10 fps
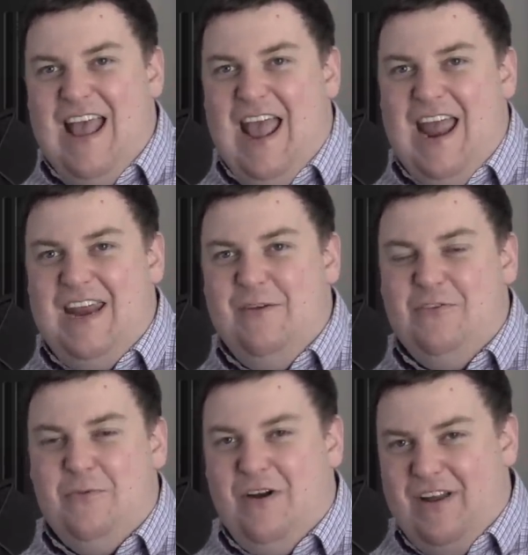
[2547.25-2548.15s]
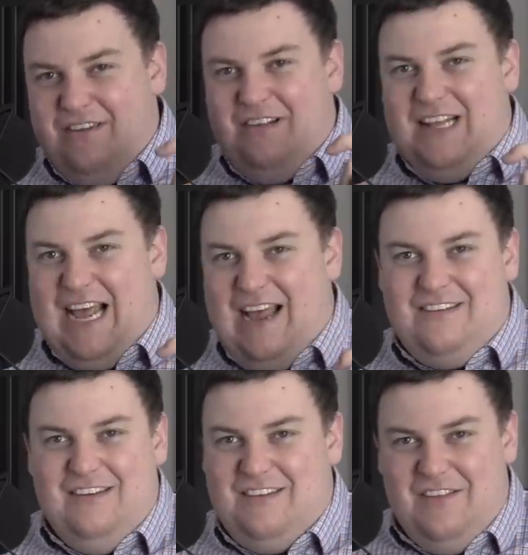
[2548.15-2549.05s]
and he was wearing his
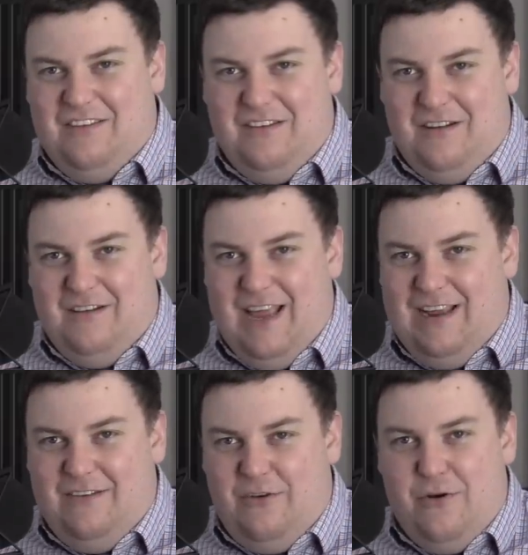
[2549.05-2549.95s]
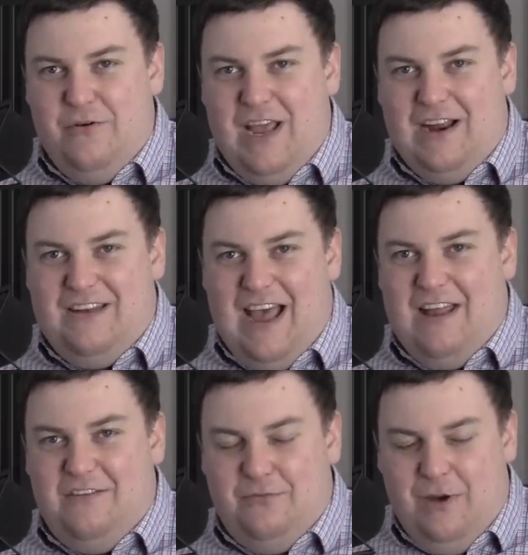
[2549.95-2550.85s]
glasses and this little like crew neck
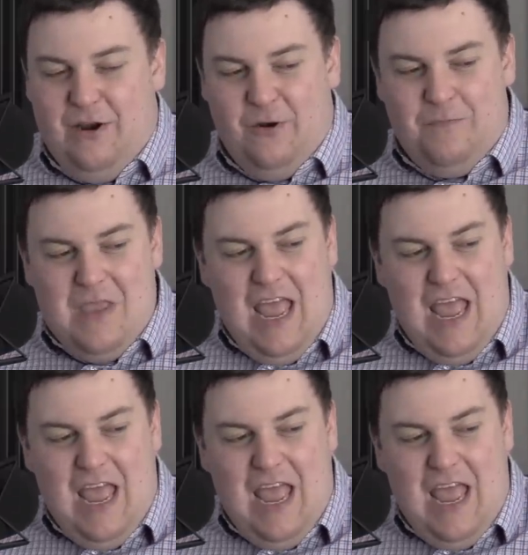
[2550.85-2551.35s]
dad sweater.